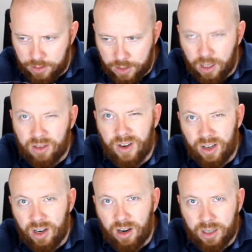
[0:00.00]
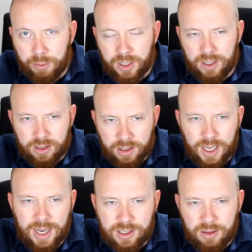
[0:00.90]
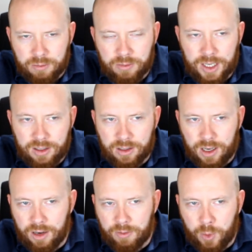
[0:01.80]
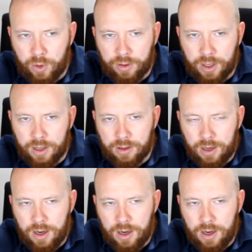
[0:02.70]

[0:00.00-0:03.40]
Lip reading: It's not very dark, but it has some that's kind of more on the